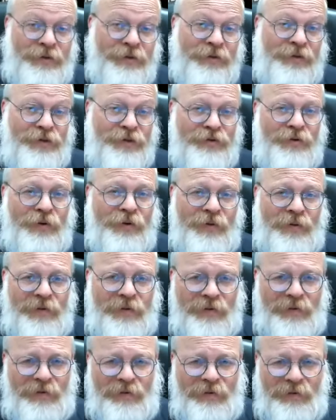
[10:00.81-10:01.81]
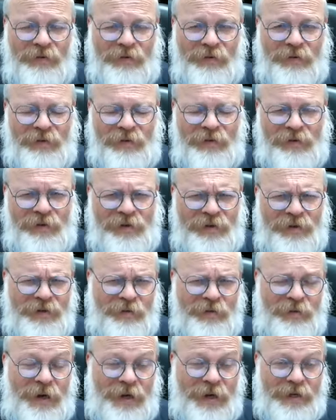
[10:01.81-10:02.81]
to the truth.
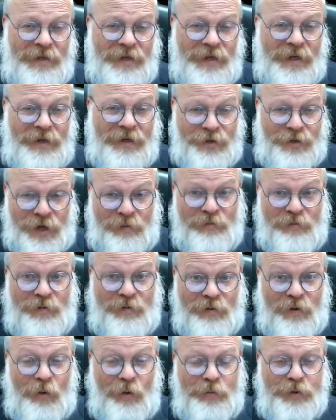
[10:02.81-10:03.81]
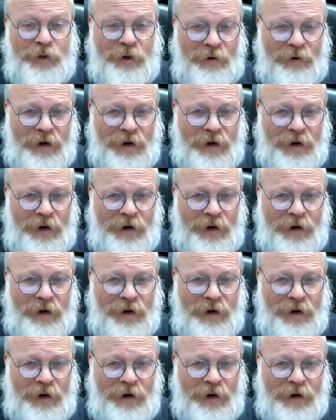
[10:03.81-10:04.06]
So we're asking Hashem to open